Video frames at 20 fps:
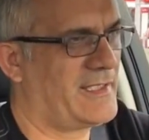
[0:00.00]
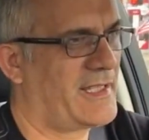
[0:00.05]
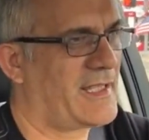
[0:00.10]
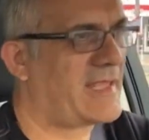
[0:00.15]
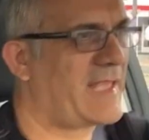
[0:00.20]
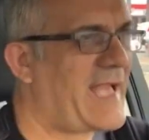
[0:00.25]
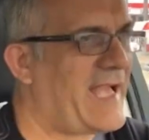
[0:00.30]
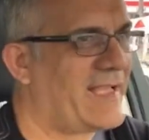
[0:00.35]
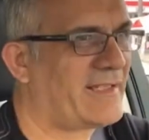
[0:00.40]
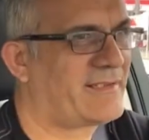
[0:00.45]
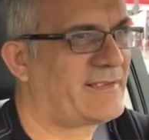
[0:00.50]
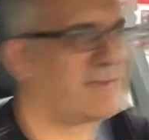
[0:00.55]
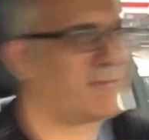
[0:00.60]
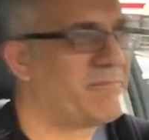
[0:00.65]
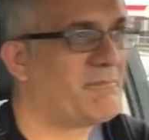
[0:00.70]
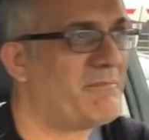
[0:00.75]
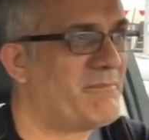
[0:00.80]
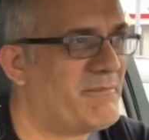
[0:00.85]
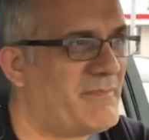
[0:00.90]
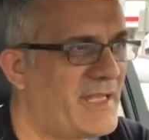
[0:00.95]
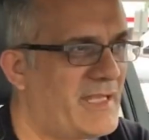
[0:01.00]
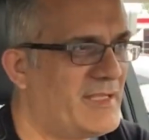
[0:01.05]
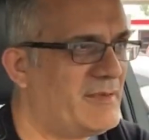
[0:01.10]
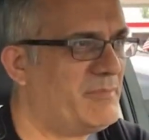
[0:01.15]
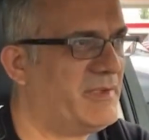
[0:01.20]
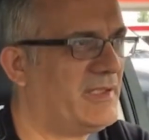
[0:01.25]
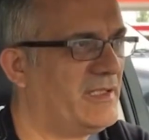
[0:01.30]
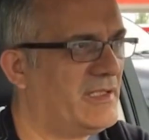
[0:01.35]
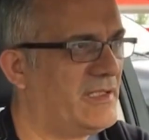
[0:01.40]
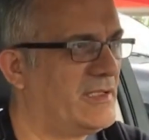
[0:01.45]
that
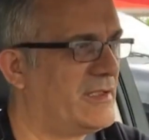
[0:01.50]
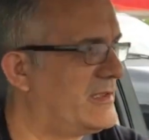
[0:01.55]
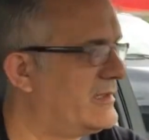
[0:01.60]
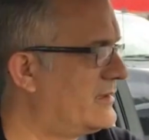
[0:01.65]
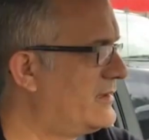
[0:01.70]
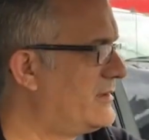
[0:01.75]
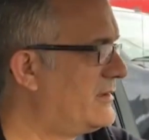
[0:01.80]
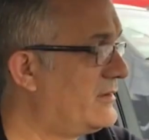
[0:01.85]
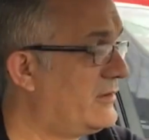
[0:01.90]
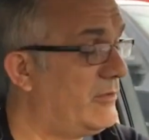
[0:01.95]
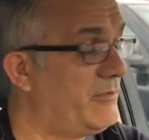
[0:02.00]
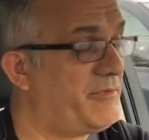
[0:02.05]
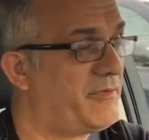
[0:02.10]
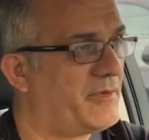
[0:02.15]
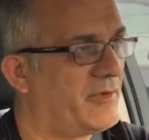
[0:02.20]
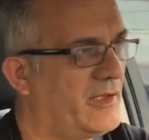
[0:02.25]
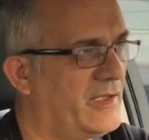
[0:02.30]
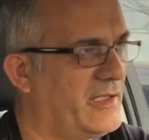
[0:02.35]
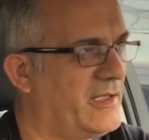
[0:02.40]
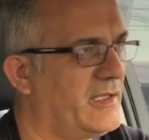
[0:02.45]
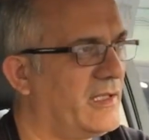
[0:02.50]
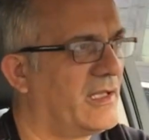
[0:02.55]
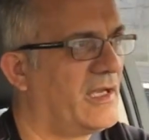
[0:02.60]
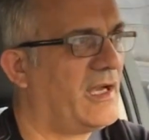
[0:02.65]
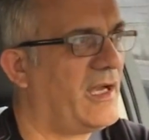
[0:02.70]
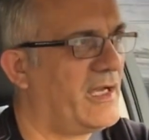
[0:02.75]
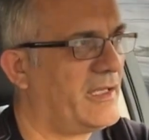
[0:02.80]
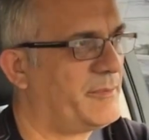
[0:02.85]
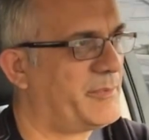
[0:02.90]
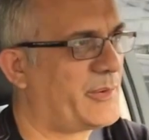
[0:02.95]
maybe, hopefully,
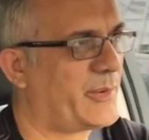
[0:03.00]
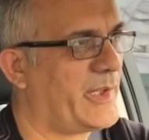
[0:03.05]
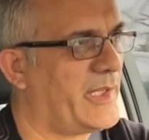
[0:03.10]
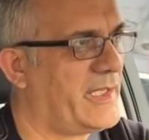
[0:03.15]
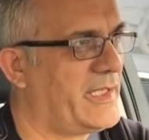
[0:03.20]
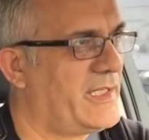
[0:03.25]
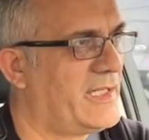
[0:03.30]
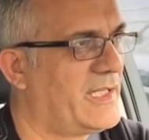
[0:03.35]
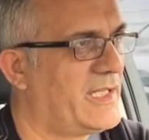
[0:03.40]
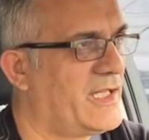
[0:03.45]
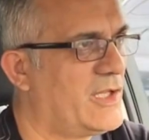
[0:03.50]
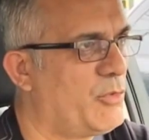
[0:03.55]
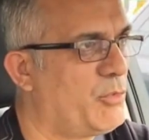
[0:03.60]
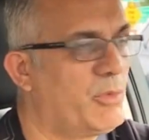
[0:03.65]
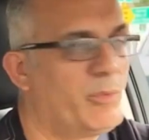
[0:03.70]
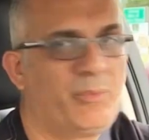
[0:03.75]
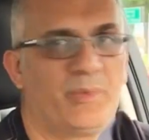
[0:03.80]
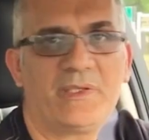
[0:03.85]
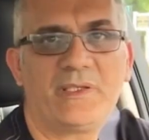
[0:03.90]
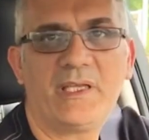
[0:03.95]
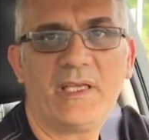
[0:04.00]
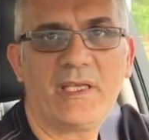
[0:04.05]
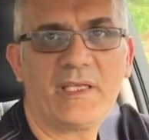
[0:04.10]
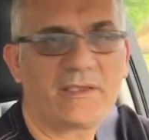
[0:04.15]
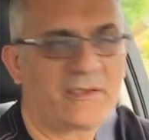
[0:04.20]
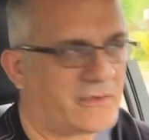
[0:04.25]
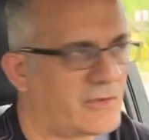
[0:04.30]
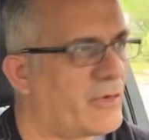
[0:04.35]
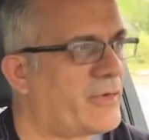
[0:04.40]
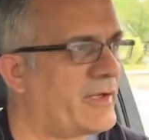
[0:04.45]
I pray, would be the
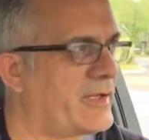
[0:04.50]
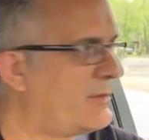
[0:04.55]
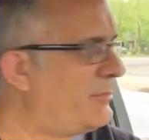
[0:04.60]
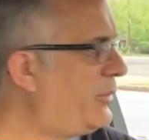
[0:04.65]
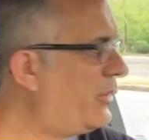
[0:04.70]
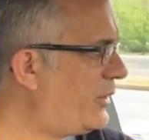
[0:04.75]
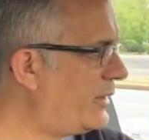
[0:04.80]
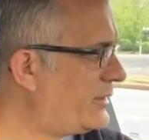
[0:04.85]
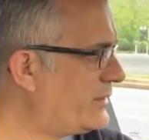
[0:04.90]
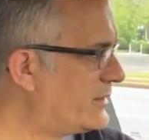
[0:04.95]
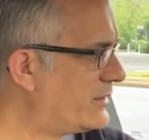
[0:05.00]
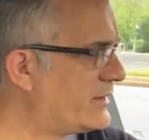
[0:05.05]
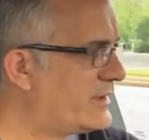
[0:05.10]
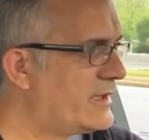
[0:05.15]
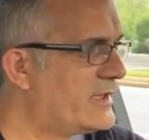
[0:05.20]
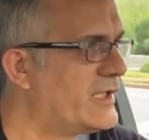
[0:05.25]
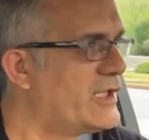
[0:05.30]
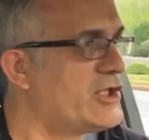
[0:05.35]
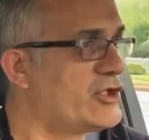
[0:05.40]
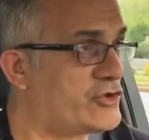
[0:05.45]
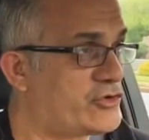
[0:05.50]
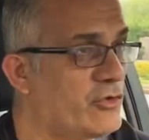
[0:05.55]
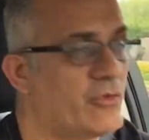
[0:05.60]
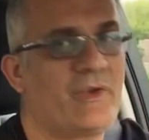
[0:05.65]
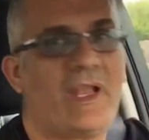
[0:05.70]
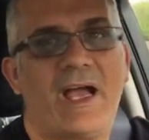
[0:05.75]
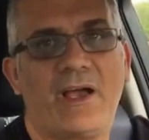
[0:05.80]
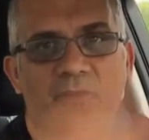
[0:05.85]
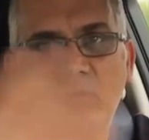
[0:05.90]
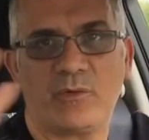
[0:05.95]
turning point. So
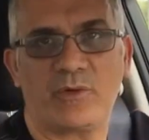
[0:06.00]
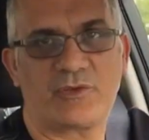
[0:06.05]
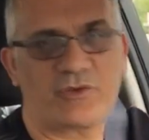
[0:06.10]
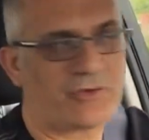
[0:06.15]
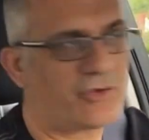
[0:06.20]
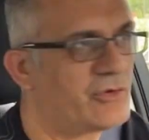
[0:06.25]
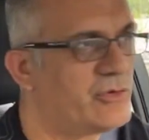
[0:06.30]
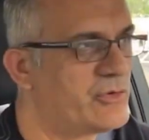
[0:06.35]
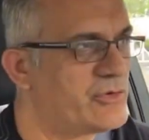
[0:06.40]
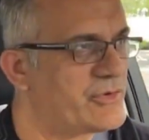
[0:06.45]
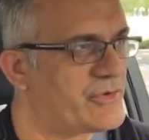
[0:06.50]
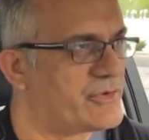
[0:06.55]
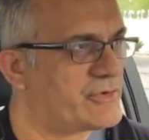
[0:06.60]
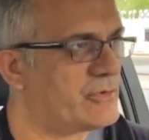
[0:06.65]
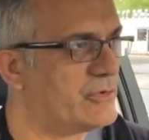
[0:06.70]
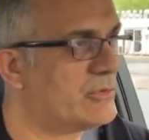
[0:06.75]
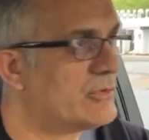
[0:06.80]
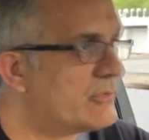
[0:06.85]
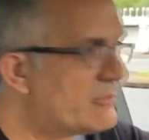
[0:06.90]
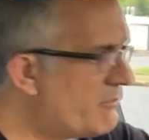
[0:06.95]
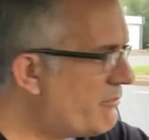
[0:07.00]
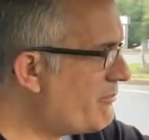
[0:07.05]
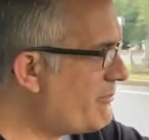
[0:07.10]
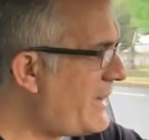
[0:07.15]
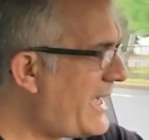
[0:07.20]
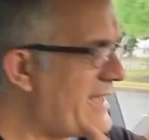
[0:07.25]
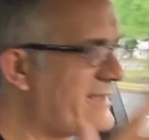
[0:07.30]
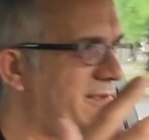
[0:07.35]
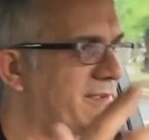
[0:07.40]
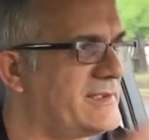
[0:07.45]
now you introduce to
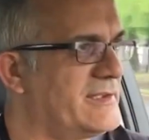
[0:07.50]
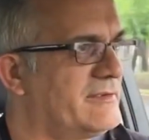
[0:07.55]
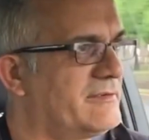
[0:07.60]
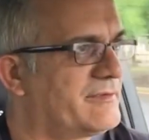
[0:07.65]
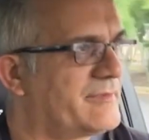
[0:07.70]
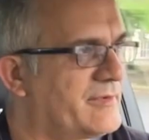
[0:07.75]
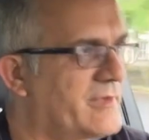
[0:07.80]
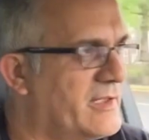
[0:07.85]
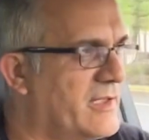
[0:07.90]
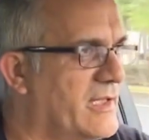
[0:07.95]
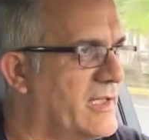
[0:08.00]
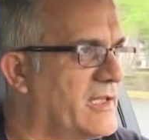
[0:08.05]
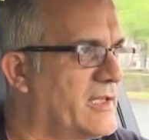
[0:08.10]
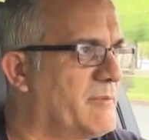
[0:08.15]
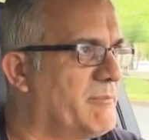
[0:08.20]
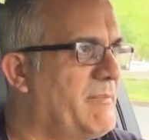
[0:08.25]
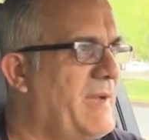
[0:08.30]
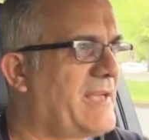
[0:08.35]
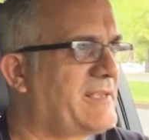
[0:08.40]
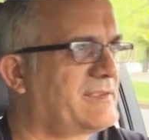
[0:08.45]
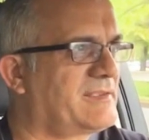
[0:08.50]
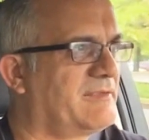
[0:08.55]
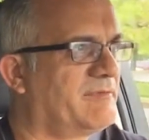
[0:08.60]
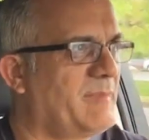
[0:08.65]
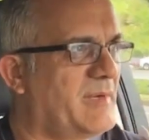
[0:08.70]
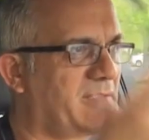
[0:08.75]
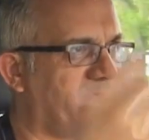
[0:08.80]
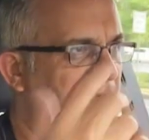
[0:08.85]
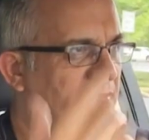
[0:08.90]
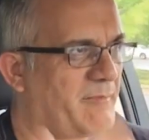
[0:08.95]
massive
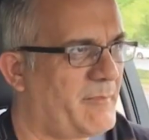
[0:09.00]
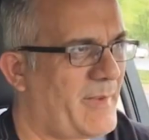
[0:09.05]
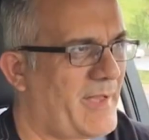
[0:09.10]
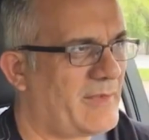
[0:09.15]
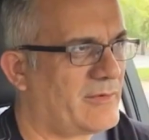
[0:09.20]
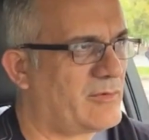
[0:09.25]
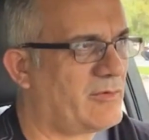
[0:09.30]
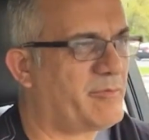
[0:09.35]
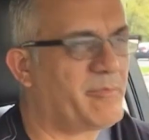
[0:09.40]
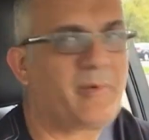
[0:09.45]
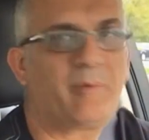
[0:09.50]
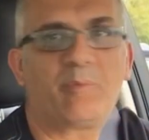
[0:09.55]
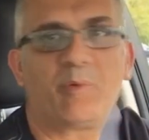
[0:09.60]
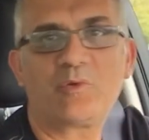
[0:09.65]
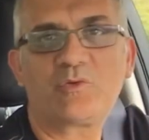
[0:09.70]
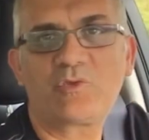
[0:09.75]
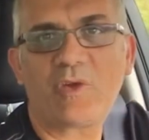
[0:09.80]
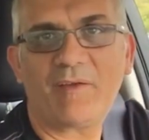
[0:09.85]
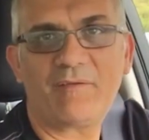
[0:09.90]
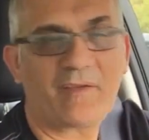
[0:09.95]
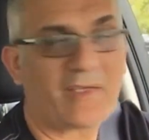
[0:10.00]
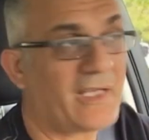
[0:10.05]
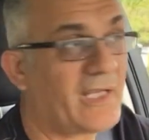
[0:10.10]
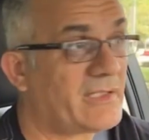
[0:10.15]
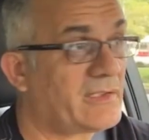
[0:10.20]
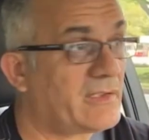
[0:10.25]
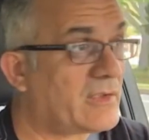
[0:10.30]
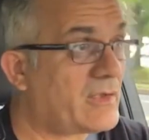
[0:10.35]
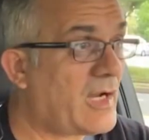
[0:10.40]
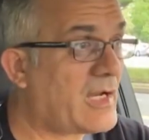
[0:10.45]
amount of people driving
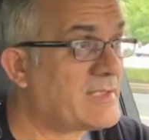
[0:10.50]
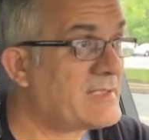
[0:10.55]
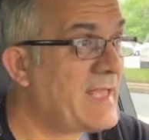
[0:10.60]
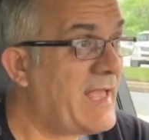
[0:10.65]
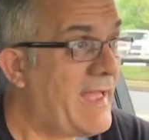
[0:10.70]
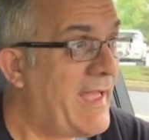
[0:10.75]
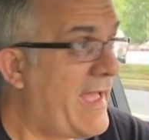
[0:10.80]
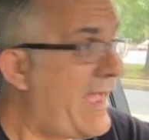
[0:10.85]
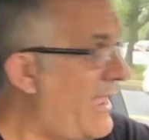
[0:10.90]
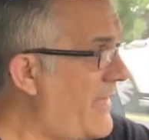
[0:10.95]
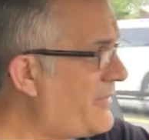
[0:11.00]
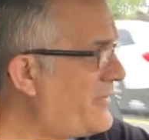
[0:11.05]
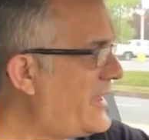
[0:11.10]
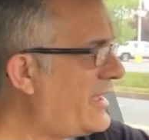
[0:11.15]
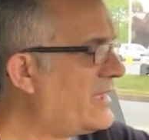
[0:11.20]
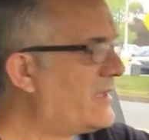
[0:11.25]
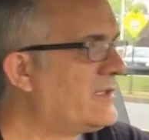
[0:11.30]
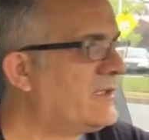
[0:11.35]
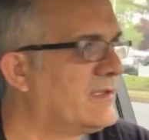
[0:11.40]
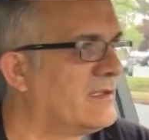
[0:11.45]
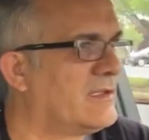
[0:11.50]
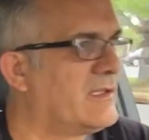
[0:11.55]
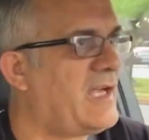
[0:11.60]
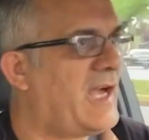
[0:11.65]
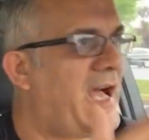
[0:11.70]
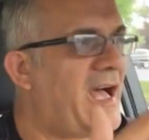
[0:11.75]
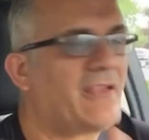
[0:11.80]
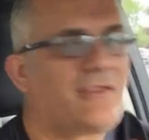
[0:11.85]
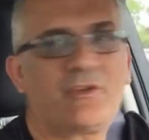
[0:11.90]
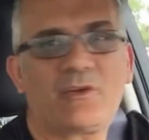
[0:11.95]
electric cars, and then
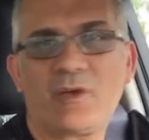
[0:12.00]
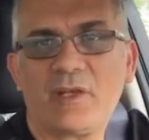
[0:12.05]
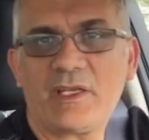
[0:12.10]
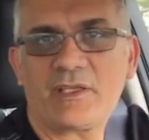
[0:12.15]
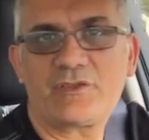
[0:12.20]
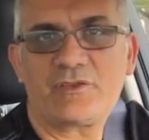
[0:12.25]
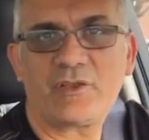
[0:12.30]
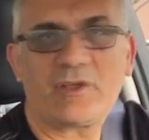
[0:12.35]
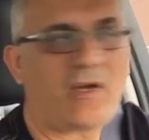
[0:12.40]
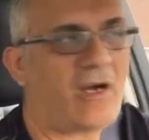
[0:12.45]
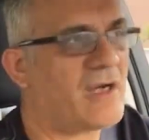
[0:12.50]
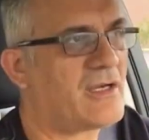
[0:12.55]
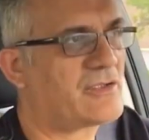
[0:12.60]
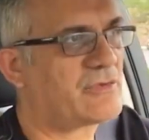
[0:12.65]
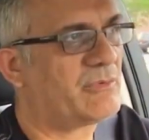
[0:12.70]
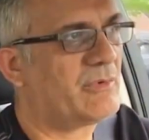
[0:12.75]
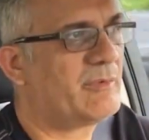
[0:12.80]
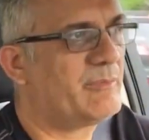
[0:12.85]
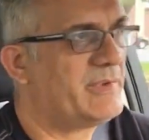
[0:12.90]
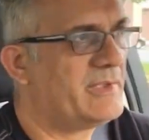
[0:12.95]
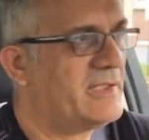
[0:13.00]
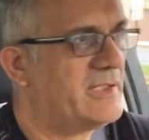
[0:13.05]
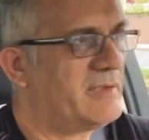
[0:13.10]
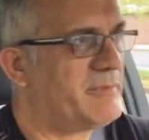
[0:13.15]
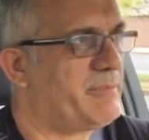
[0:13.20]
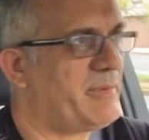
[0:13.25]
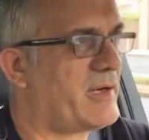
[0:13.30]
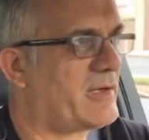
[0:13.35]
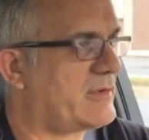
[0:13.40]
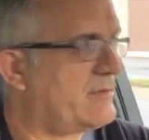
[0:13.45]
other electric cars will be
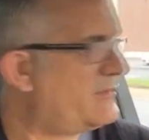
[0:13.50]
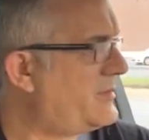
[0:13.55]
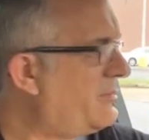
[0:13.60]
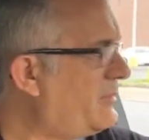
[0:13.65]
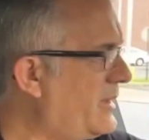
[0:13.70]
part of the